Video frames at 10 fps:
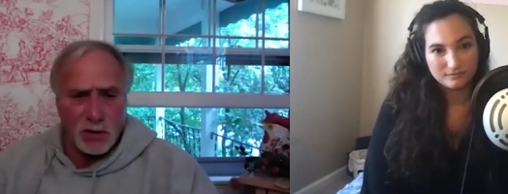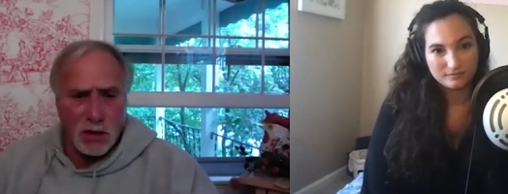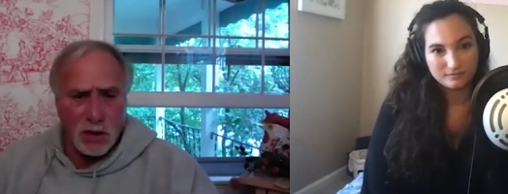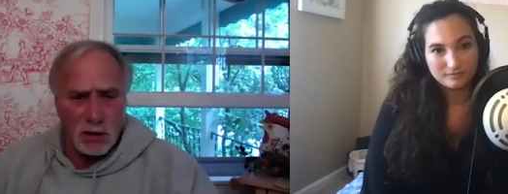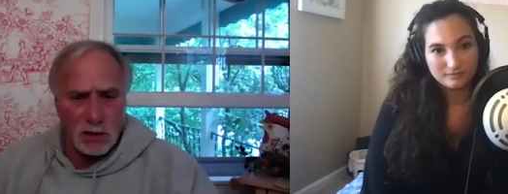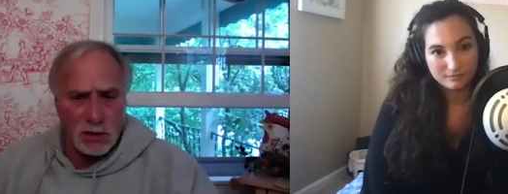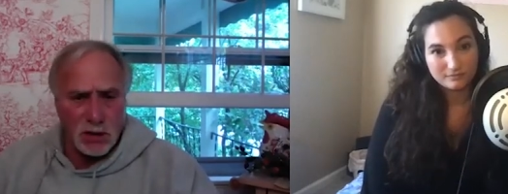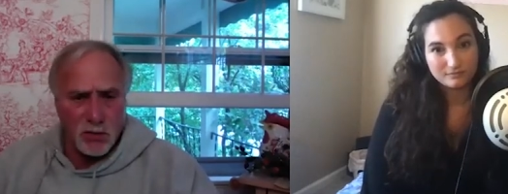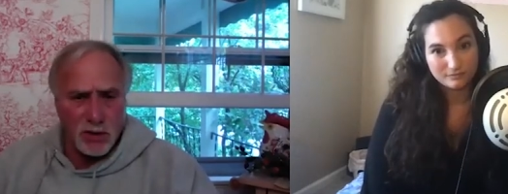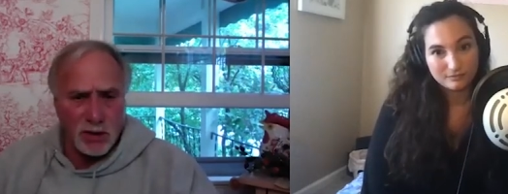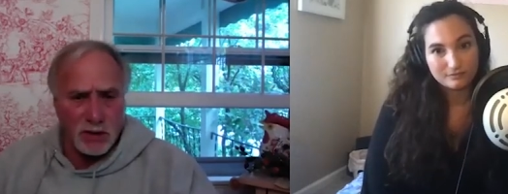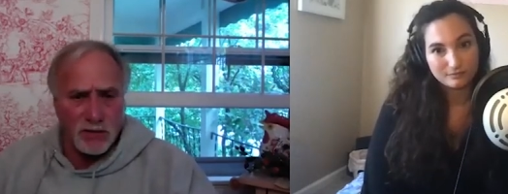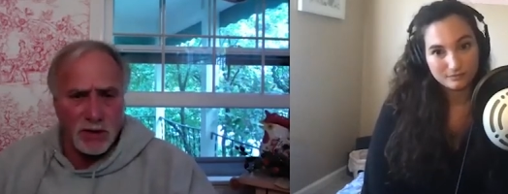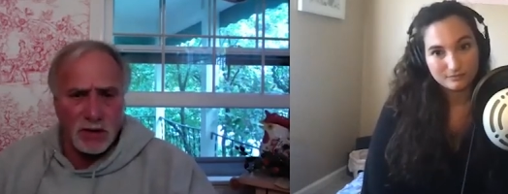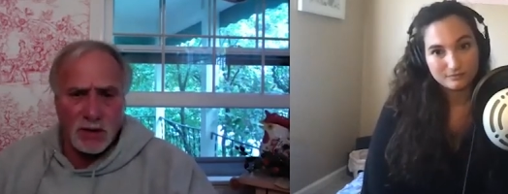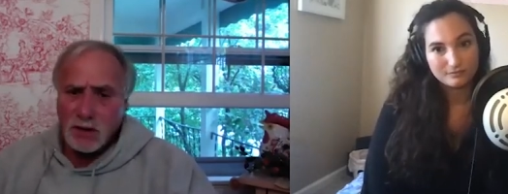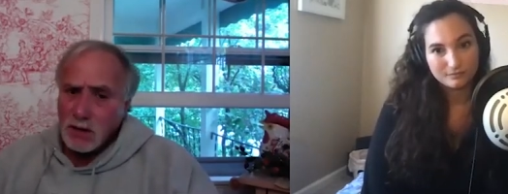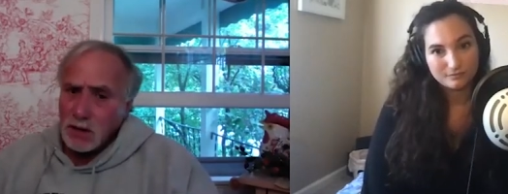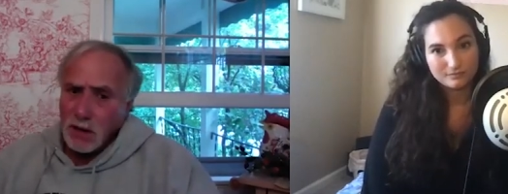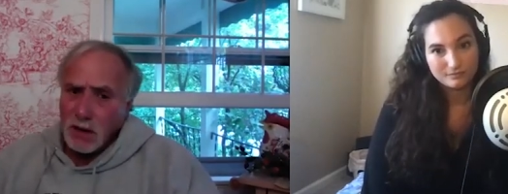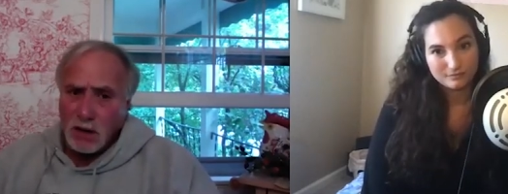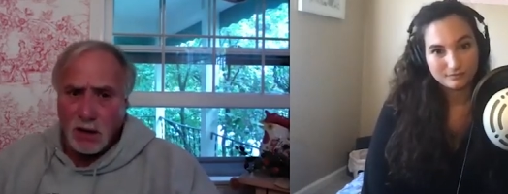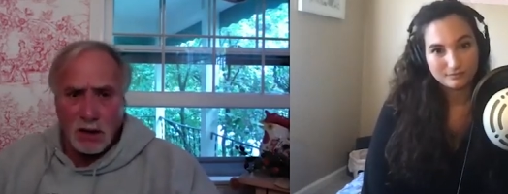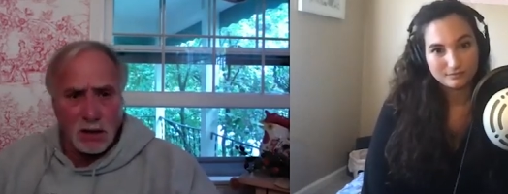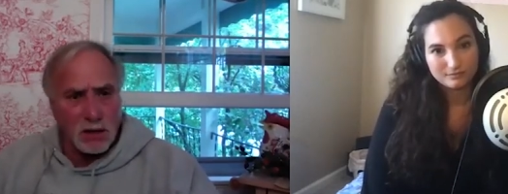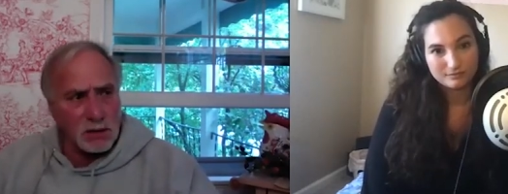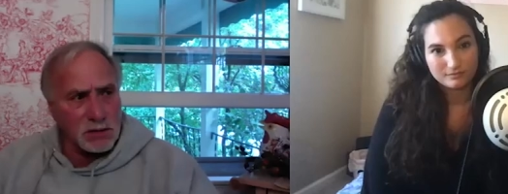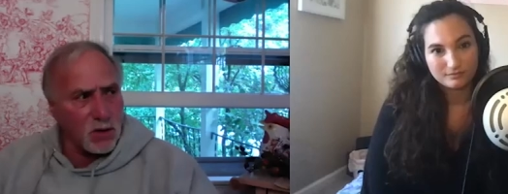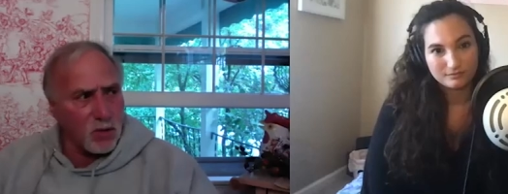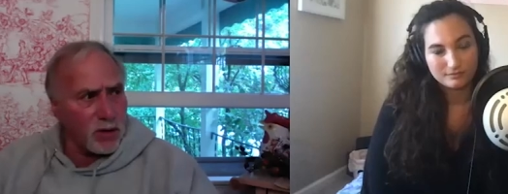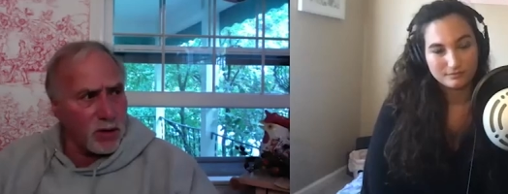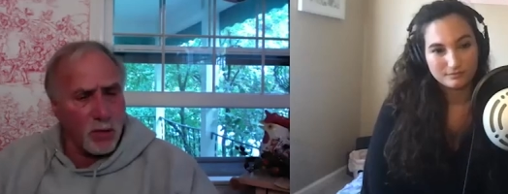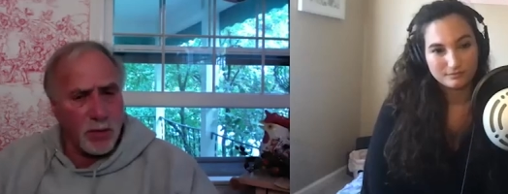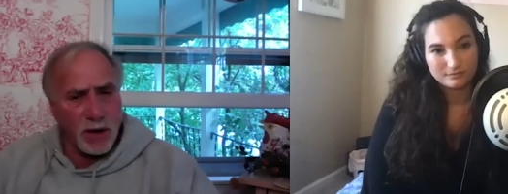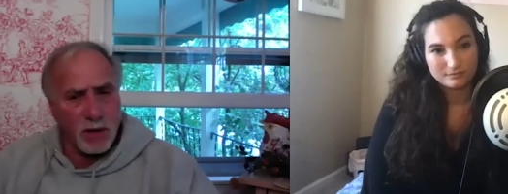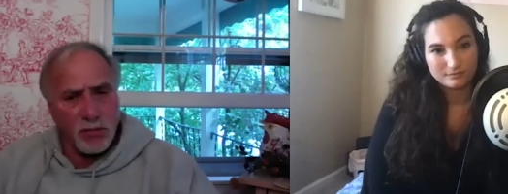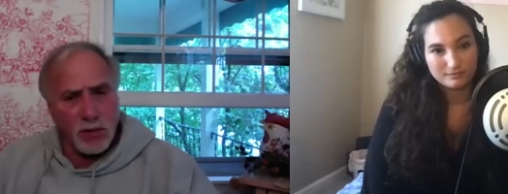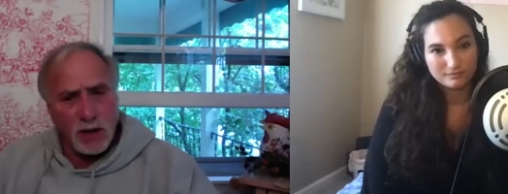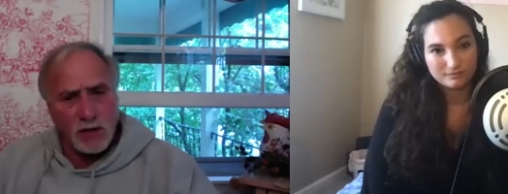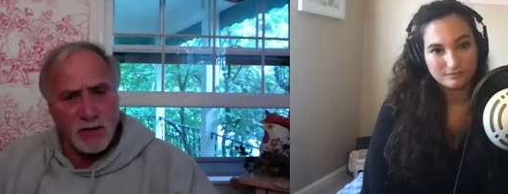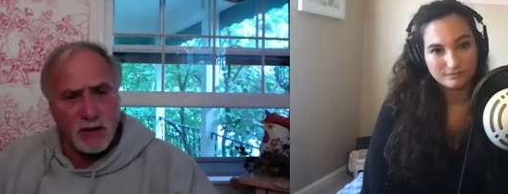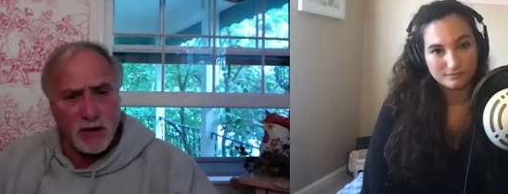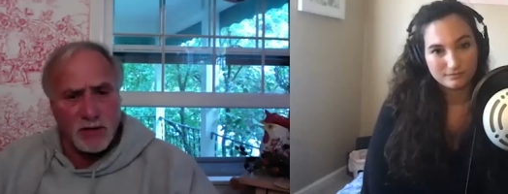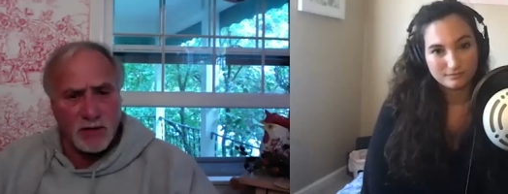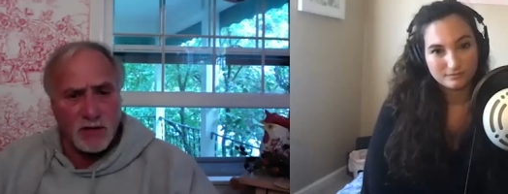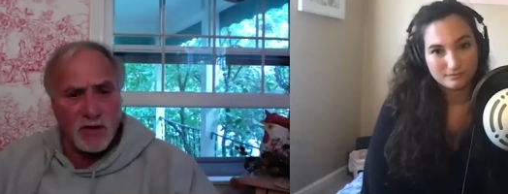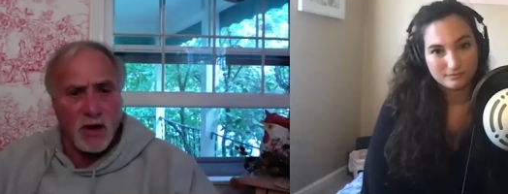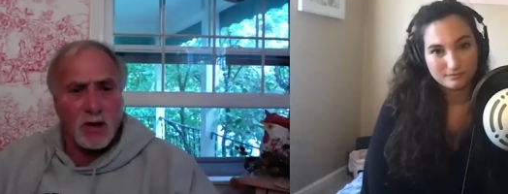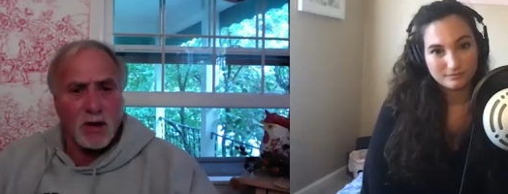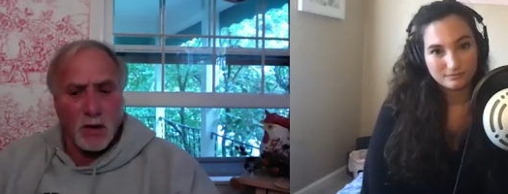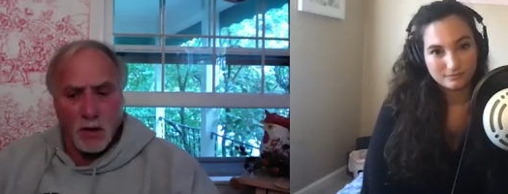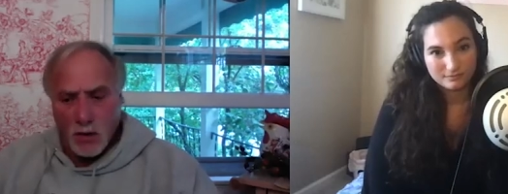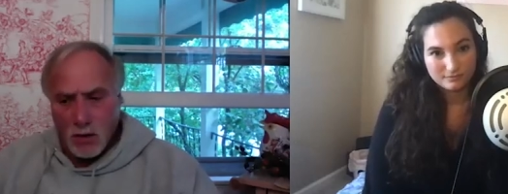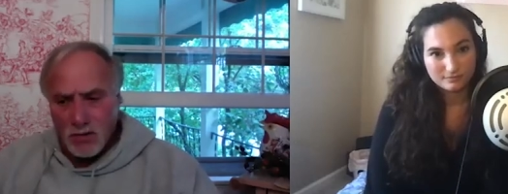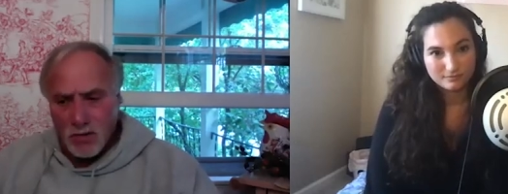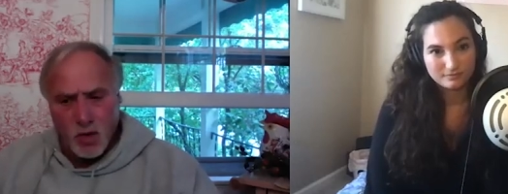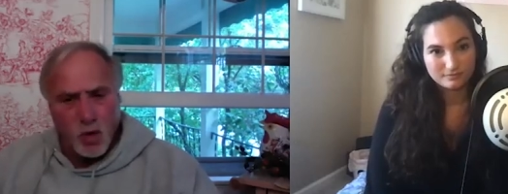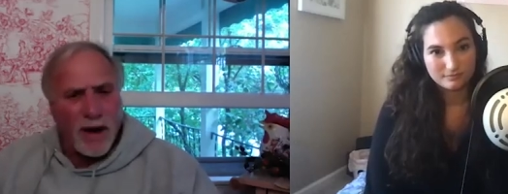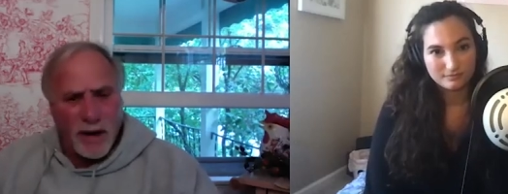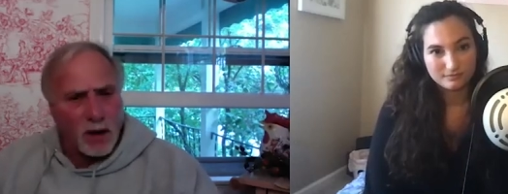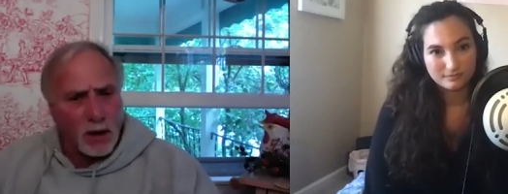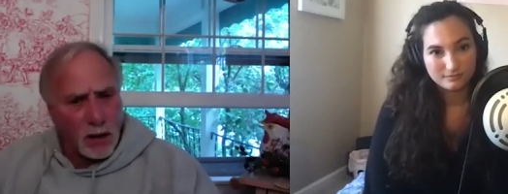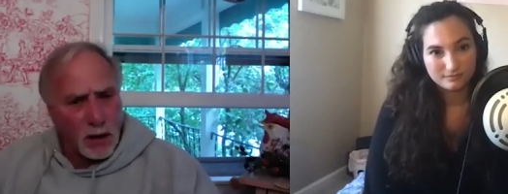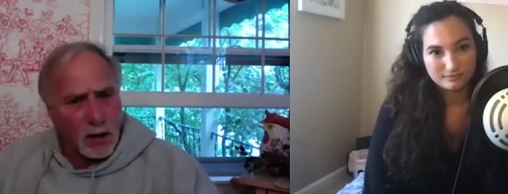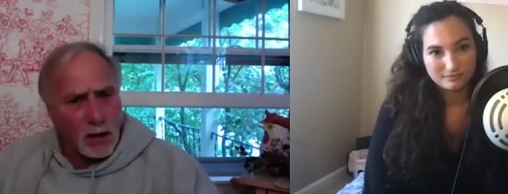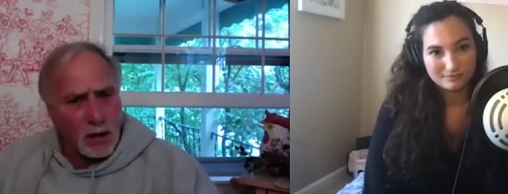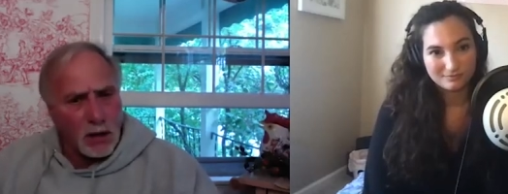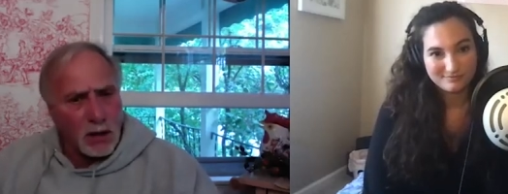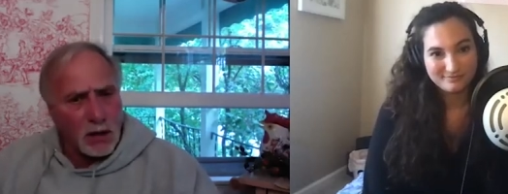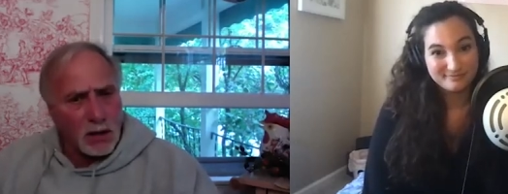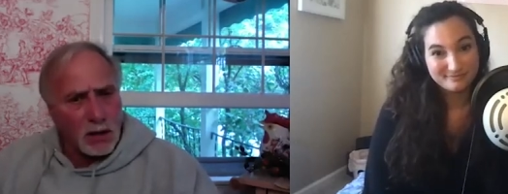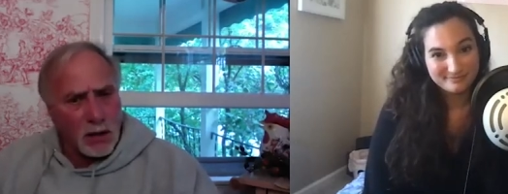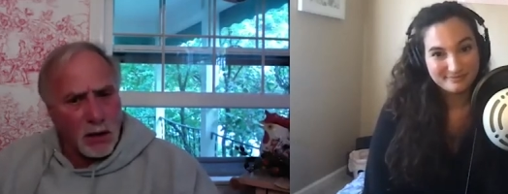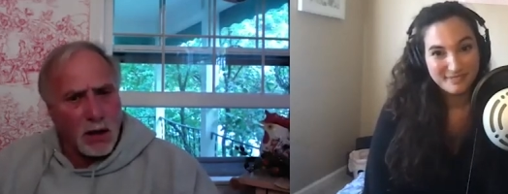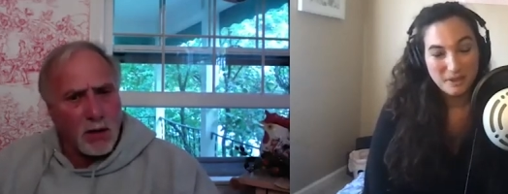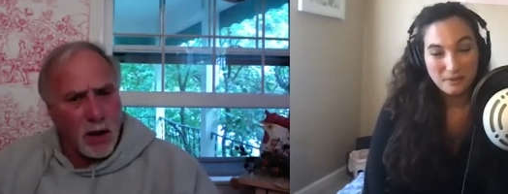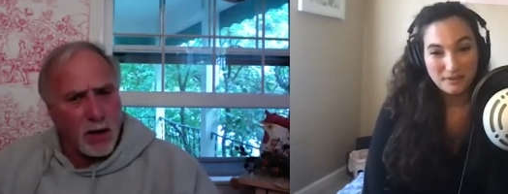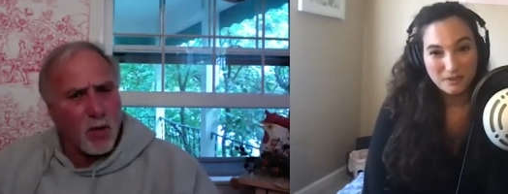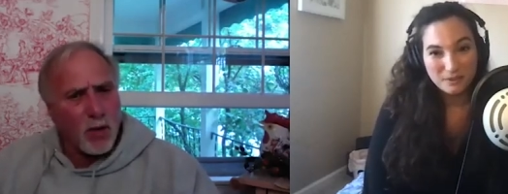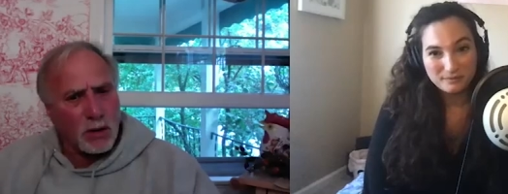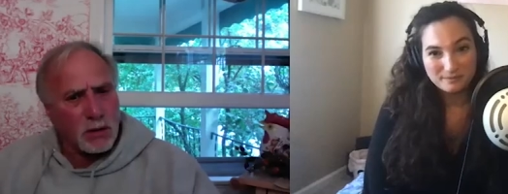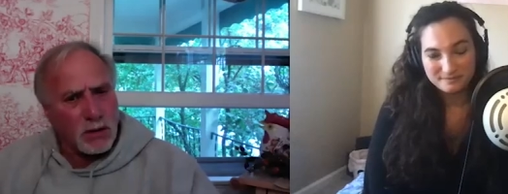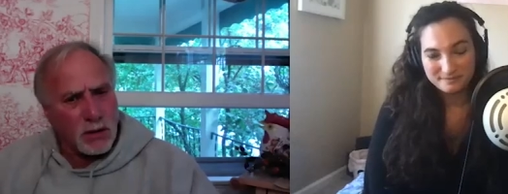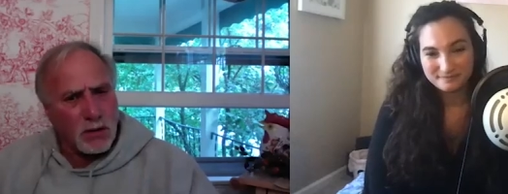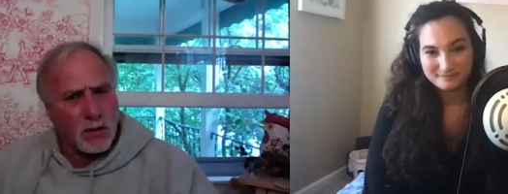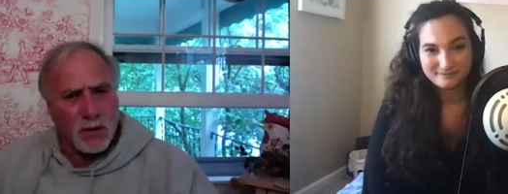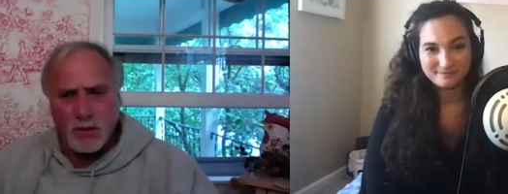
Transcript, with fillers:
Speaker 1: culture. We live in a in a in a culture where nobody reads unless it's Twitter, you know, or, you know, or,